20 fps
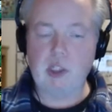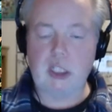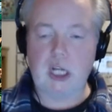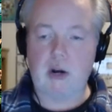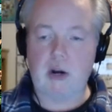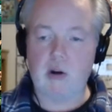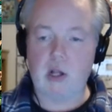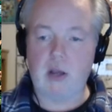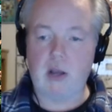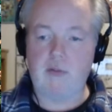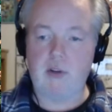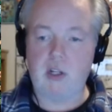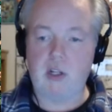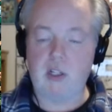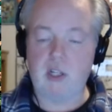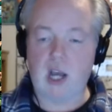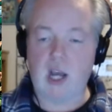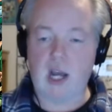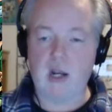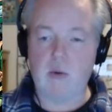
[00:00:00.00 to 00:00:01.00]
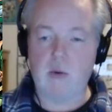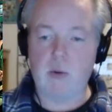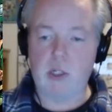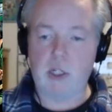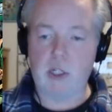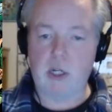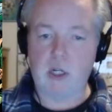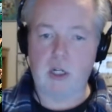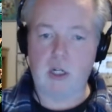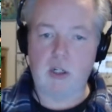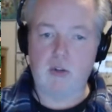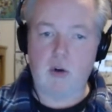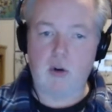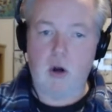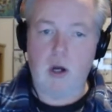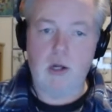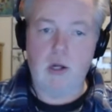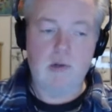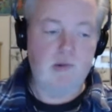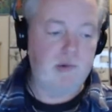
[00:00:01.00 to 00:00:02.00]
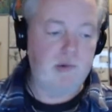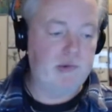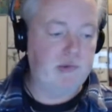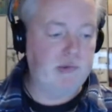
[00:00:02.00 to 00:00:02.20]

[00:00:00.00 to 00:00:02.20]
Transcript: Gerald, have you decided what you're going to draw?